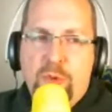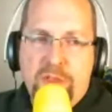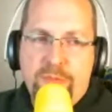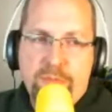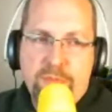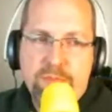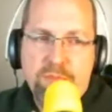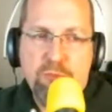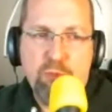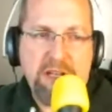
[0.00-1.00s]
with
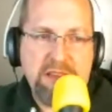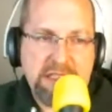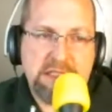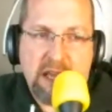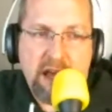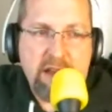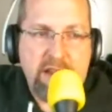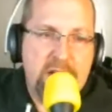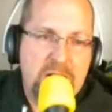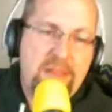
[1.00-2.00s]
Ridley Scott
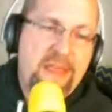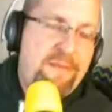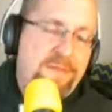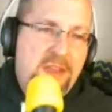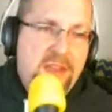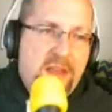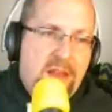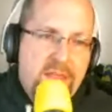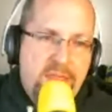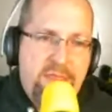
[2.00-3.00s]
here, and they've
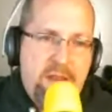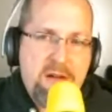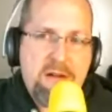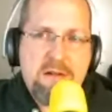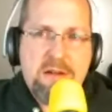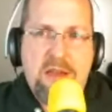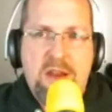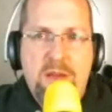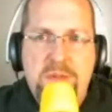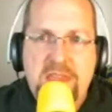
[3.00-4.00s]
they're
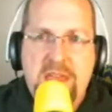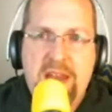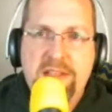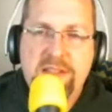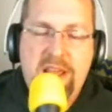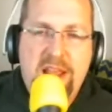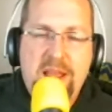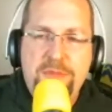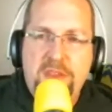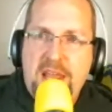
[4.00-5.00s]
gonna be kind of setting
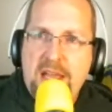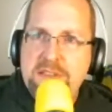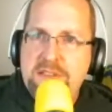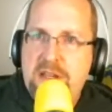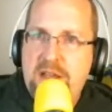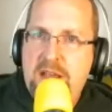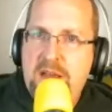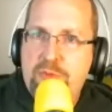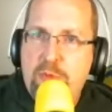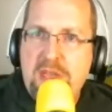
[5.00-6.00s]
up the next
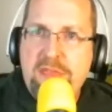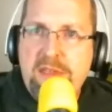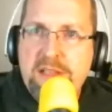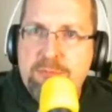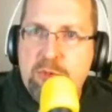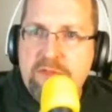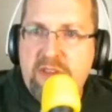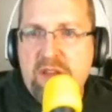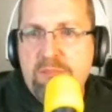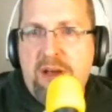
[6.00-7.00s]
uh, Prometheus
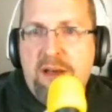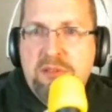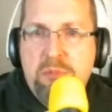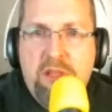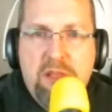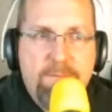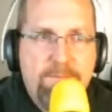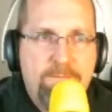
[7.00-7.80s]
movie, possibly.